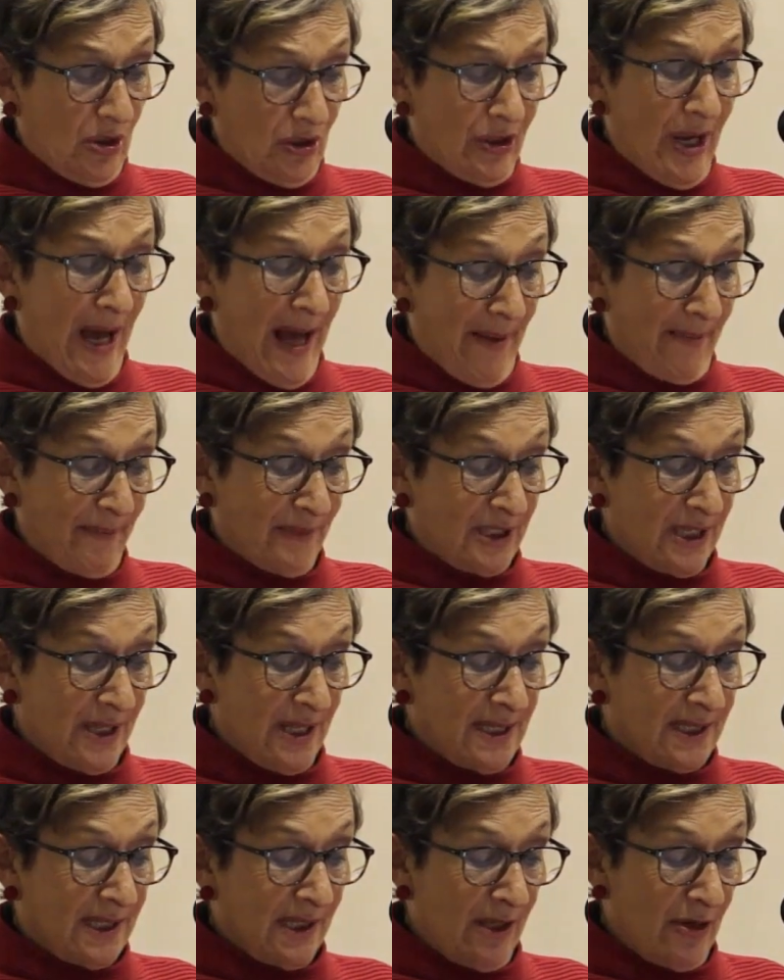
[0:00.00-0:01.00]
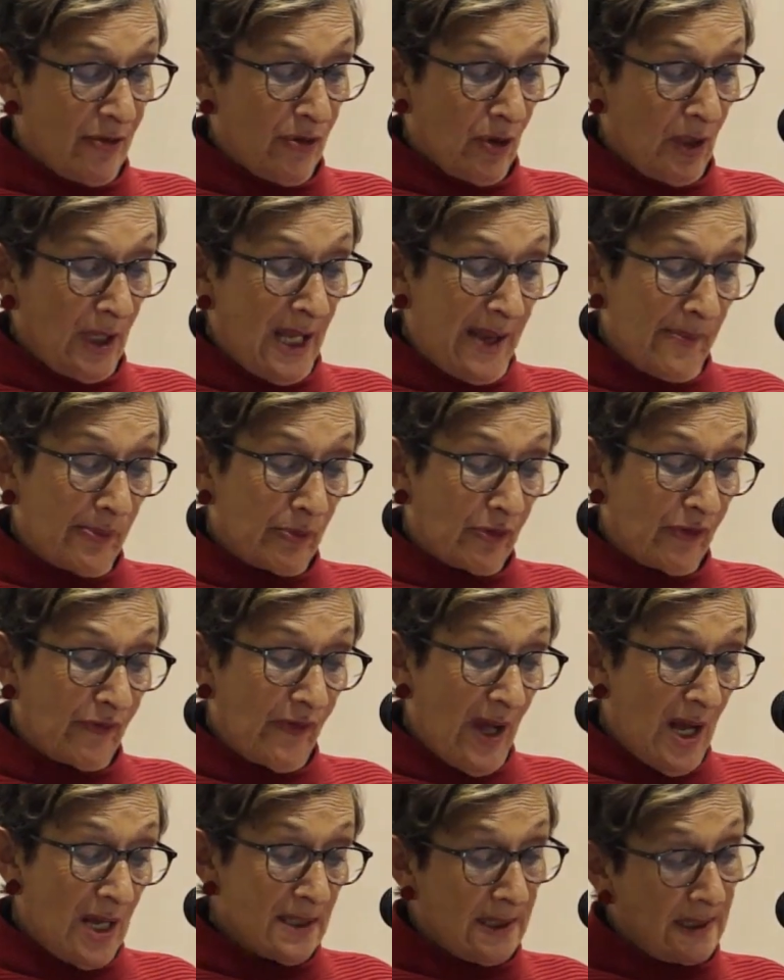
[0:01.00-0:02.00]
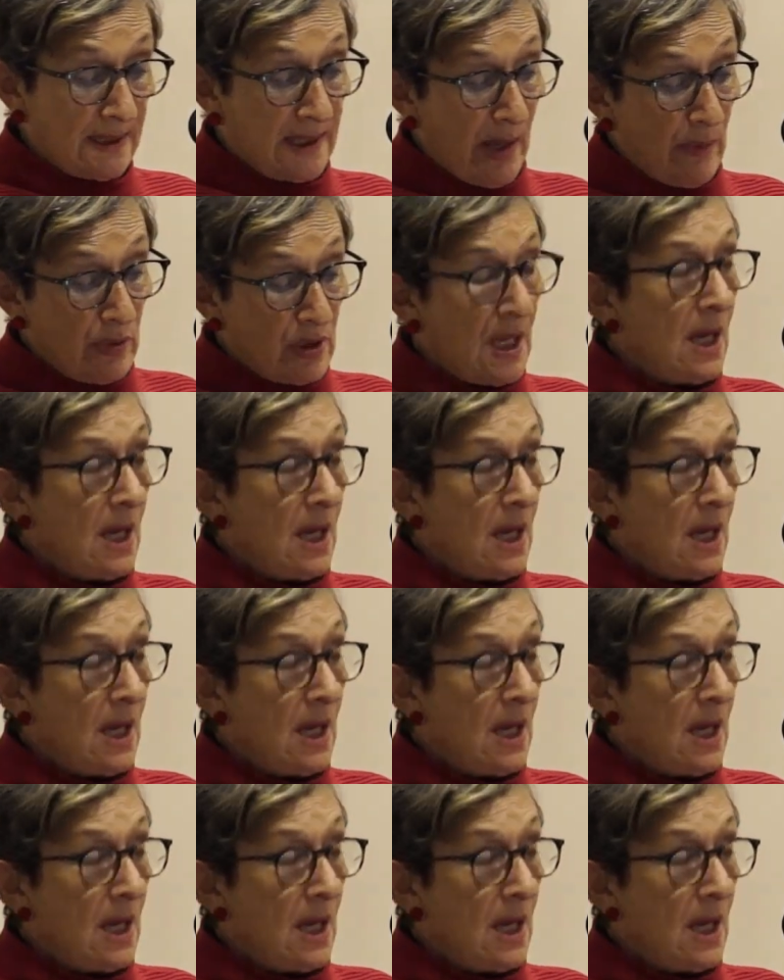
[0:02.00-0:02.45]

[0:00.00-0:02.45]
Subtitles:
could happen to these colonial labour advisors? There